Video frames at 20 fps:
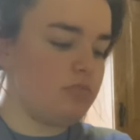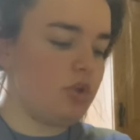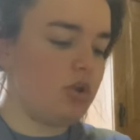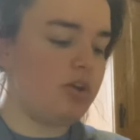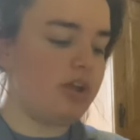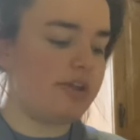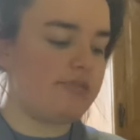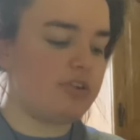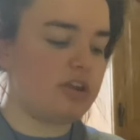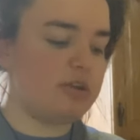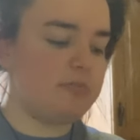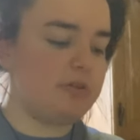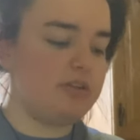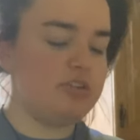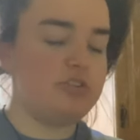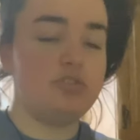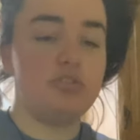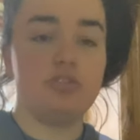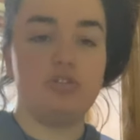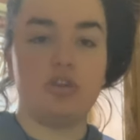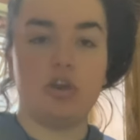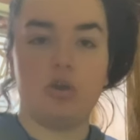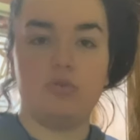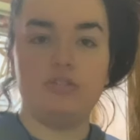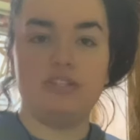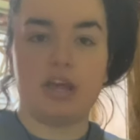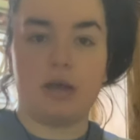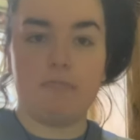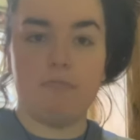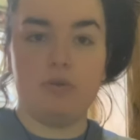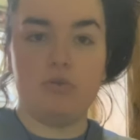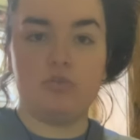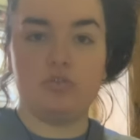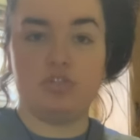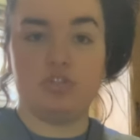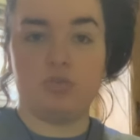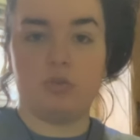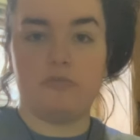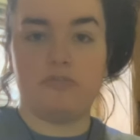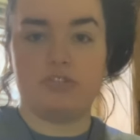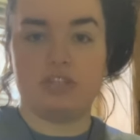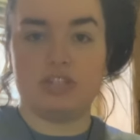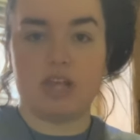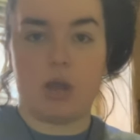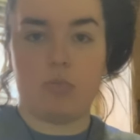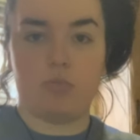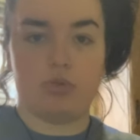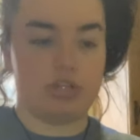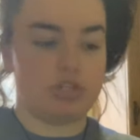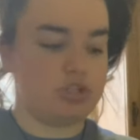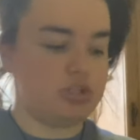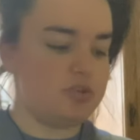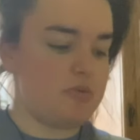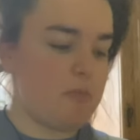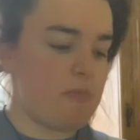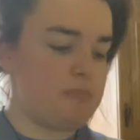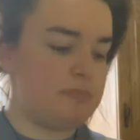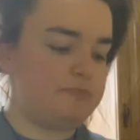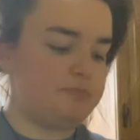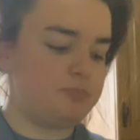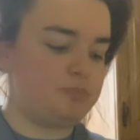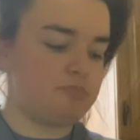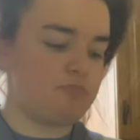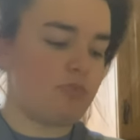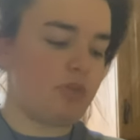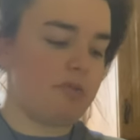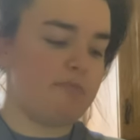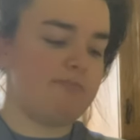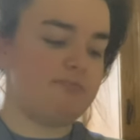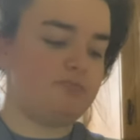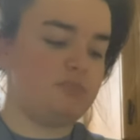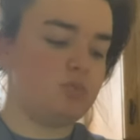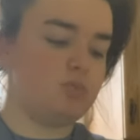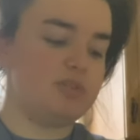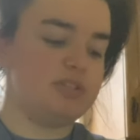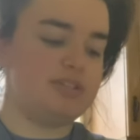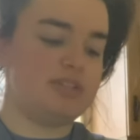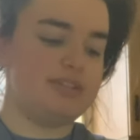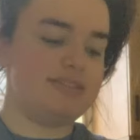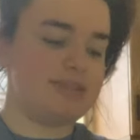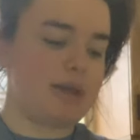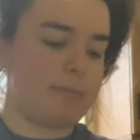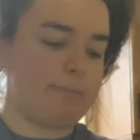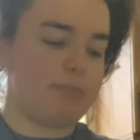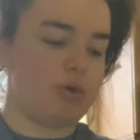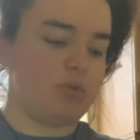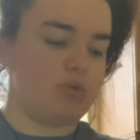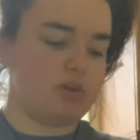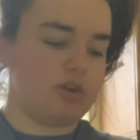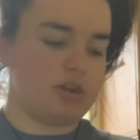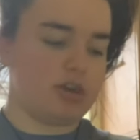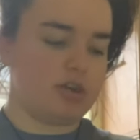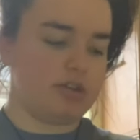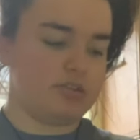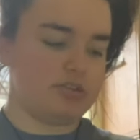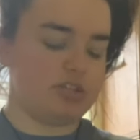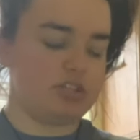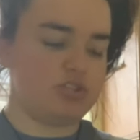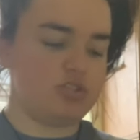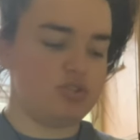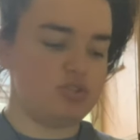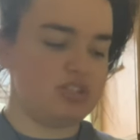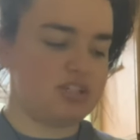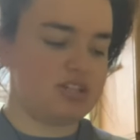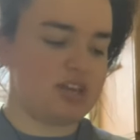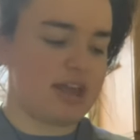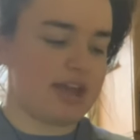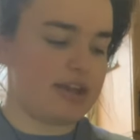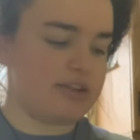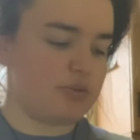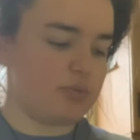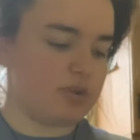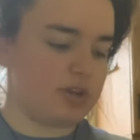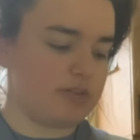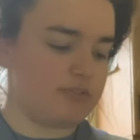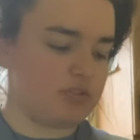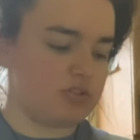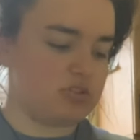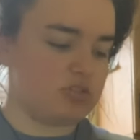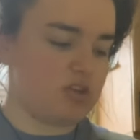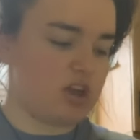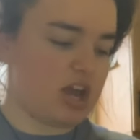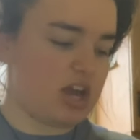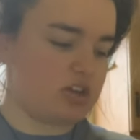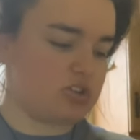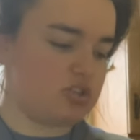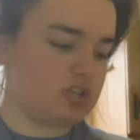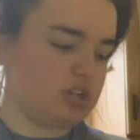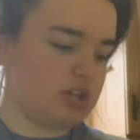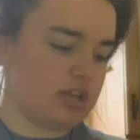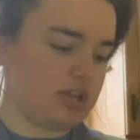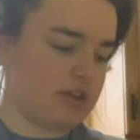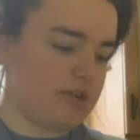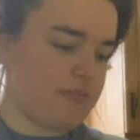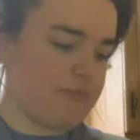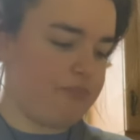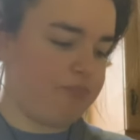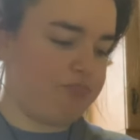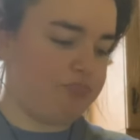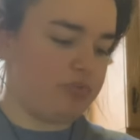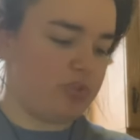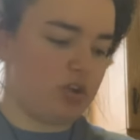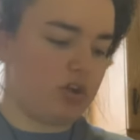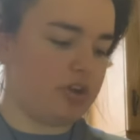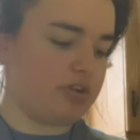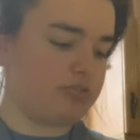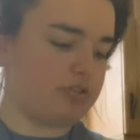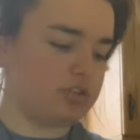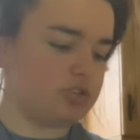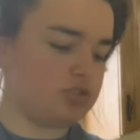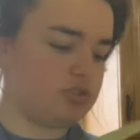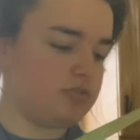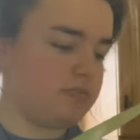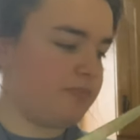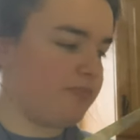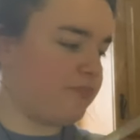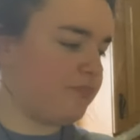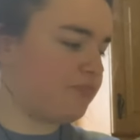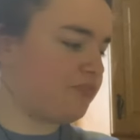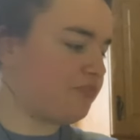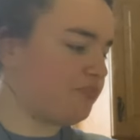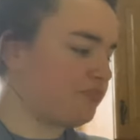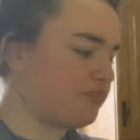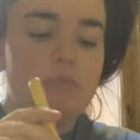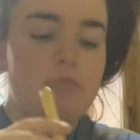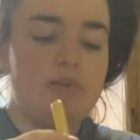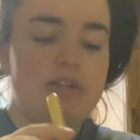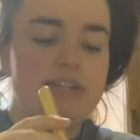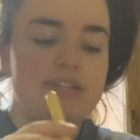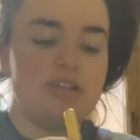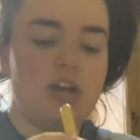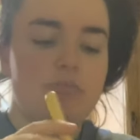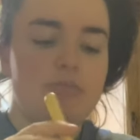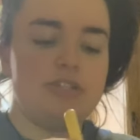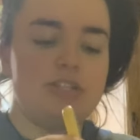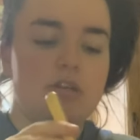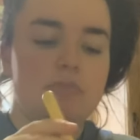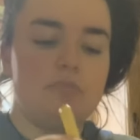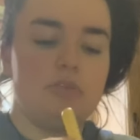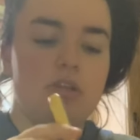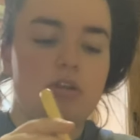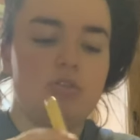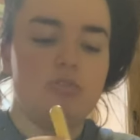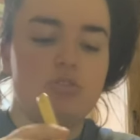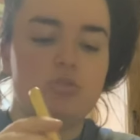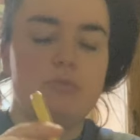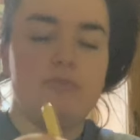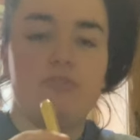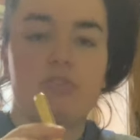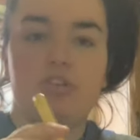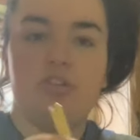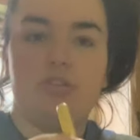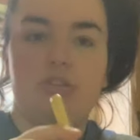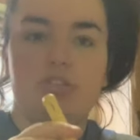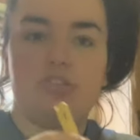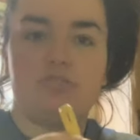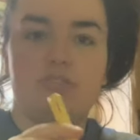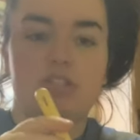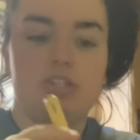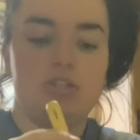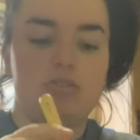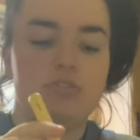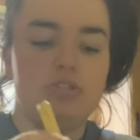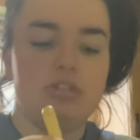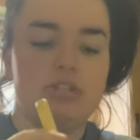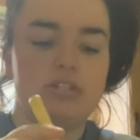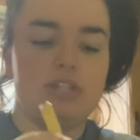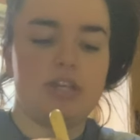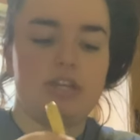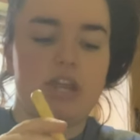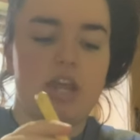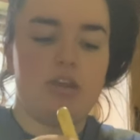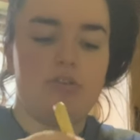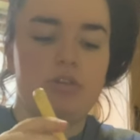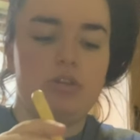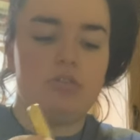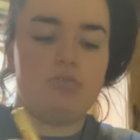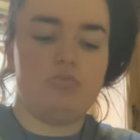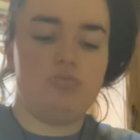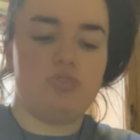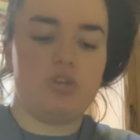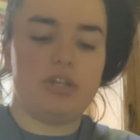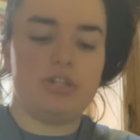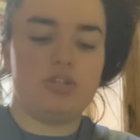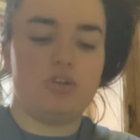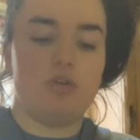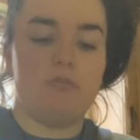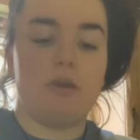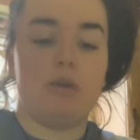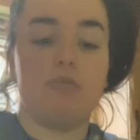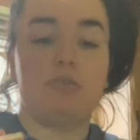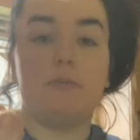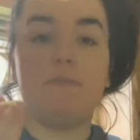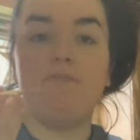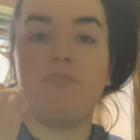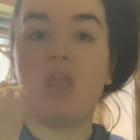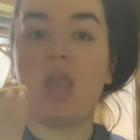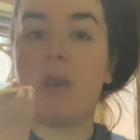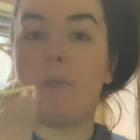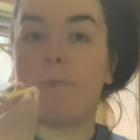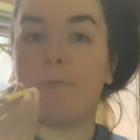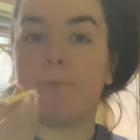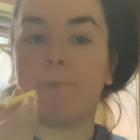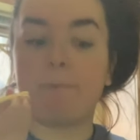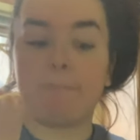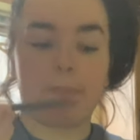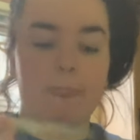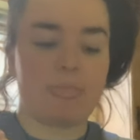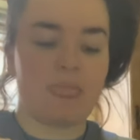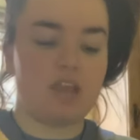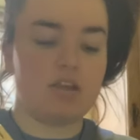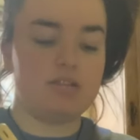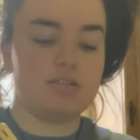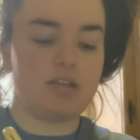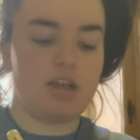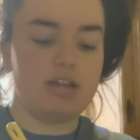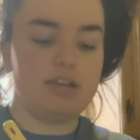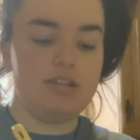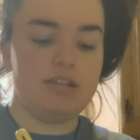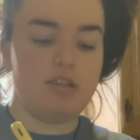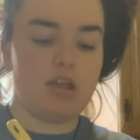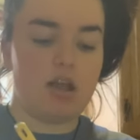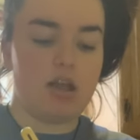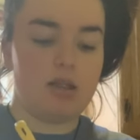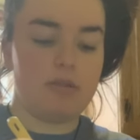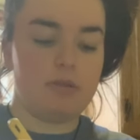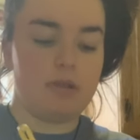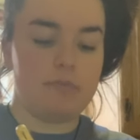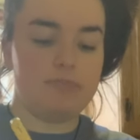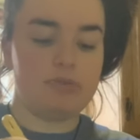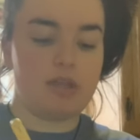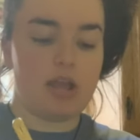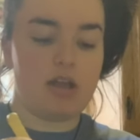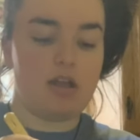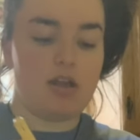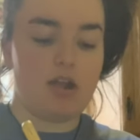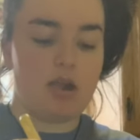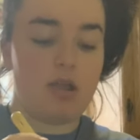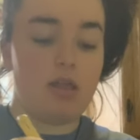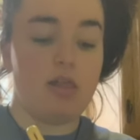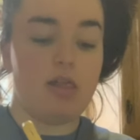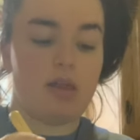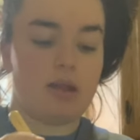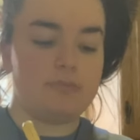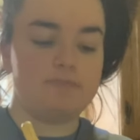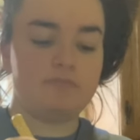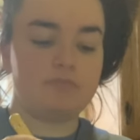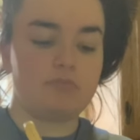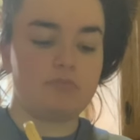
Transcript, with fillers: Oh yeah, for anybody that doesn't know, Sambo is short for sandwich. We say Sambo in Ireland. It's just slang or whatever. It's not actually like Irish. Please comment down below some of your New Year's resolutions and how you try to go about them, because I need the help. Uh,